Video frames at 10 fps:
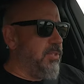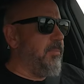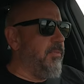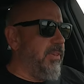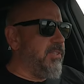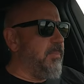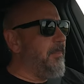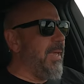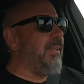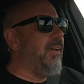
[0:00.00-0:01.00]
some of us
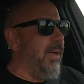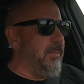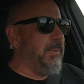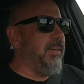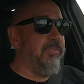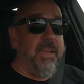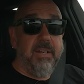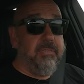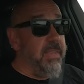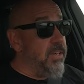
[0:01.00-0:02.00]
may not be a
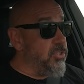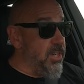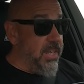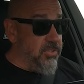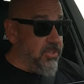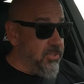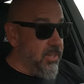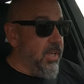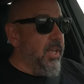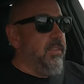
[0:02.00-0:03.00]
fan of. And that changes
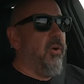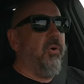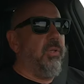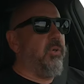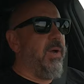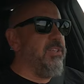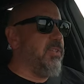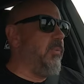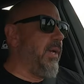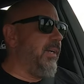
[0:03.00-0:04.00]
the whole
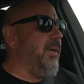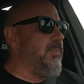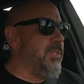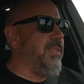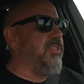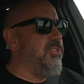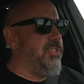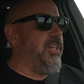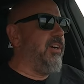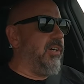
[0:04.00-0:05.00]
equation when when it comes to this
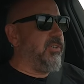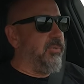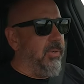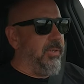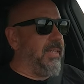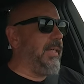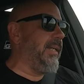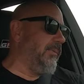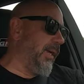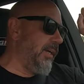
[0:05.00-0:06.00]
GR Corolla.
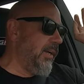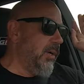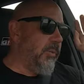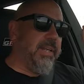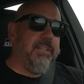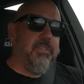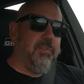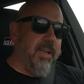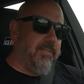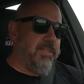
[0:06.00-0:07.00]
Anyway, we need to
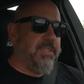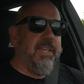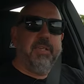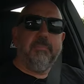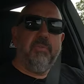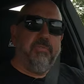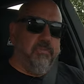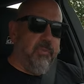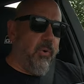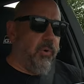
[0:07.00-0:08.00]
drive this thing, and
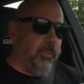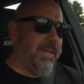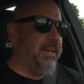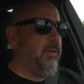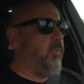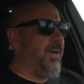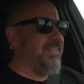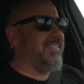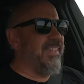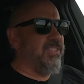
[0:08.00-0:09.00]
before we get into what
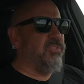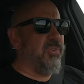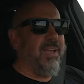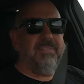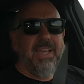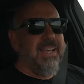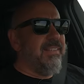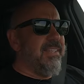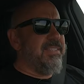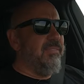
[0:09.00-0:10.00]
it's like to drive,
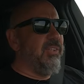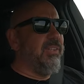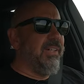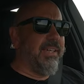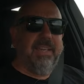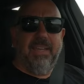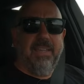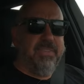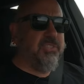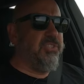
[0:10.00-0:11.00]
let's have a look
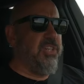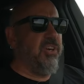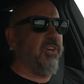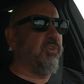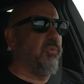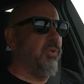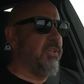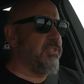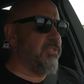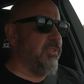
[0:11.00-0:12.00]
at this GR
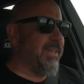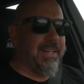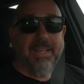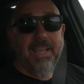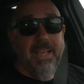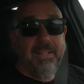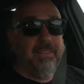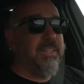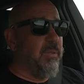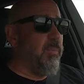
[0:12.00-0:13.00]
Corolla circuit in a little